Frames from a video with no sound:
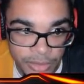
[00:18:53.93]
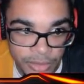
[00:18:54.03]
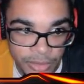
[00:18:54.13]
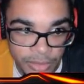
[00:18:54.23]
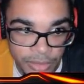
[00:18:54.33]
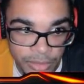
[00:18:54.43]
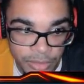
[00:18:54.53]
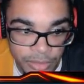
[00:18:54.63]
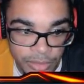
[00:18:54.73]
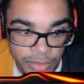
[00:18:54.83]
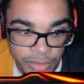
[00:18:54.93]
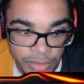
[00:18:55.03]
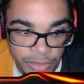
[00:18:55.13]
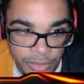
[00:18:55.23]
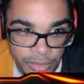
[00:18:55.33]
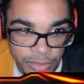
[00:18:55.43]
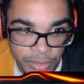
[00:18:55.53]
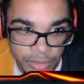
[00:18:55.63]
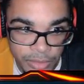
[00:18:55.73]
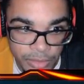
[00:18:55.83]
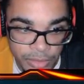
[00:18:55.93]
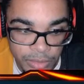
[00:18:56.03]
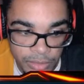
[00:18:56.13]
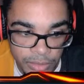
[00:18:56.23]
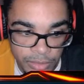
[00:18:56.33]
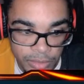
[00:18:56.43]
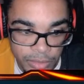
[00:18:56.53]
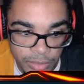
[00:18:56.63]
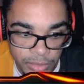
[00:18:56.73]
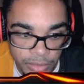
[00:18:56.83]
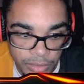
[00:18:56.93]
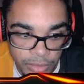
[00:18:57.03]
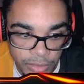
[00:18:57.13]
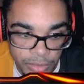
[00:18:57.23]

Nobody speaks.